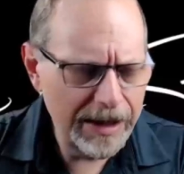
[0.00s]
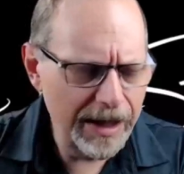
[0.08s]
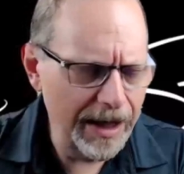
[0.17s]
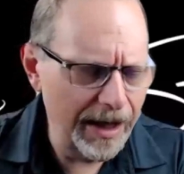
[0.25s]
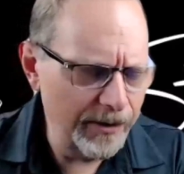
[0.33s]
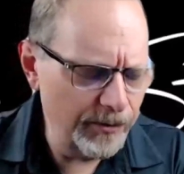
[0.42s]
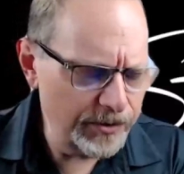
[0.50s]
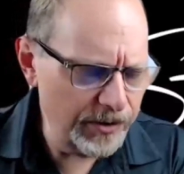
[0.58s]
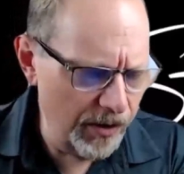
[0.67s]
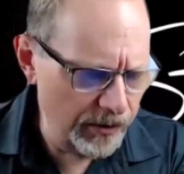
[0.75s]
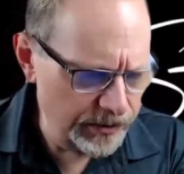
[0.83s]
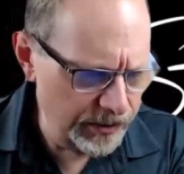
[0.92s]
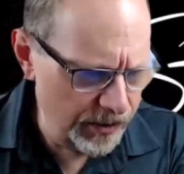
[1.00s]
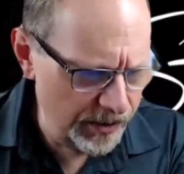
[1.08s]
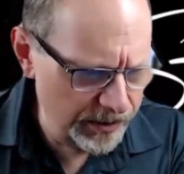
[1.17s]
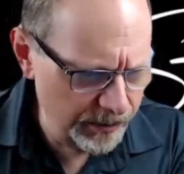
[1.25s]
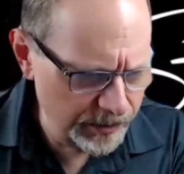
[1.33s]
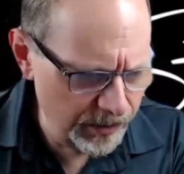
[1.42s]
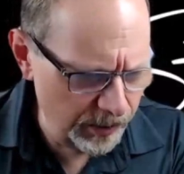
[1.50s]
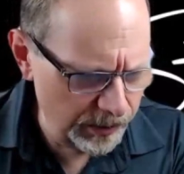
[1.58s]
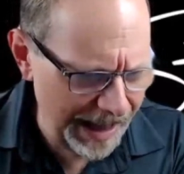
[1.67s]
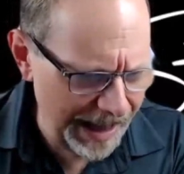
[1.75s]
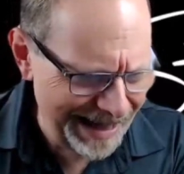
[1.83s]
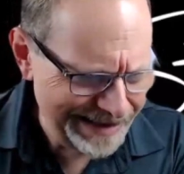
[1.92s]
There was also, I think it was
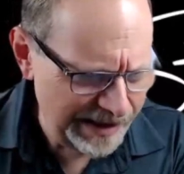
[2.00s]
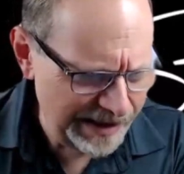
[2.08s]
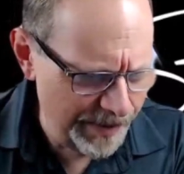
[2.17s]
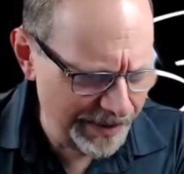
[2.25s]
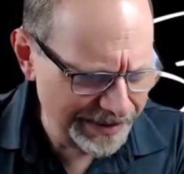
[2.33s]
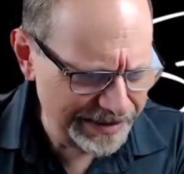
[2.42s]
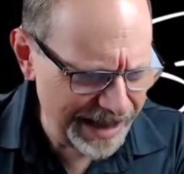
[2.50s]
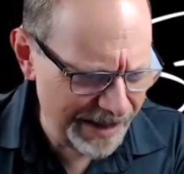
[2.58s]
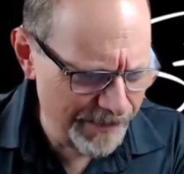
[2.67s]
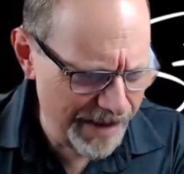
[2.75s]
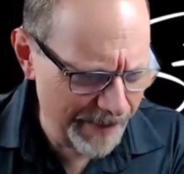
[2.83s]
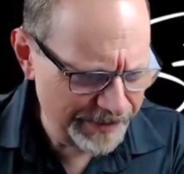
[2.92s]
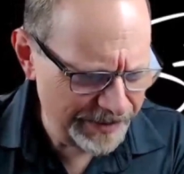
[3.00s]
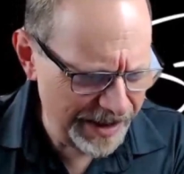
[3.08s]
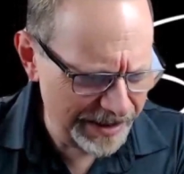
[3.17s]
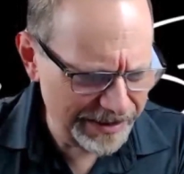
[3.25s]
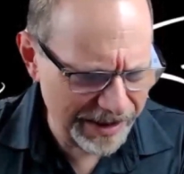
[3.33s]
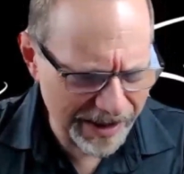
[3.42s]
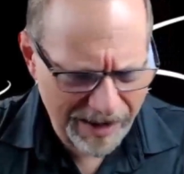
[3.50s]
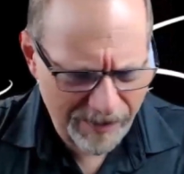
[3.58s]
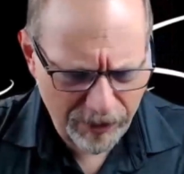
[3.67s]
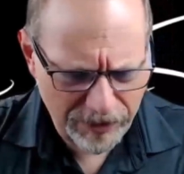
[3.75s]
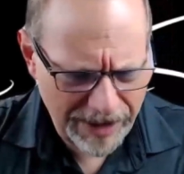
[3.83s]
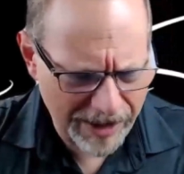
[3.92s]
called xmlsitemaps.com
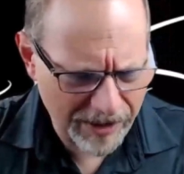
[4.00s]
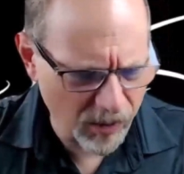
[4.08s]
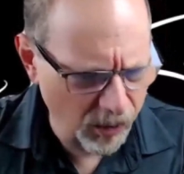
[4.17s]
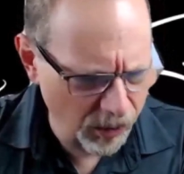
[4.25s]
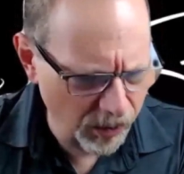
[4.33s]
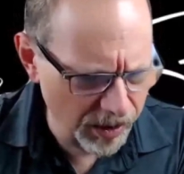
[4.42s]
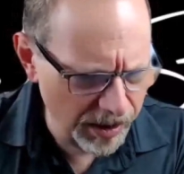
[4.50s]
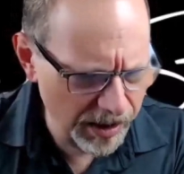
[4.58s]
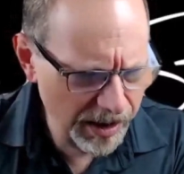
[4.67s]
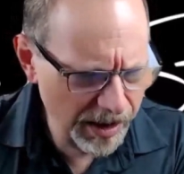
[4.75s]
or .org.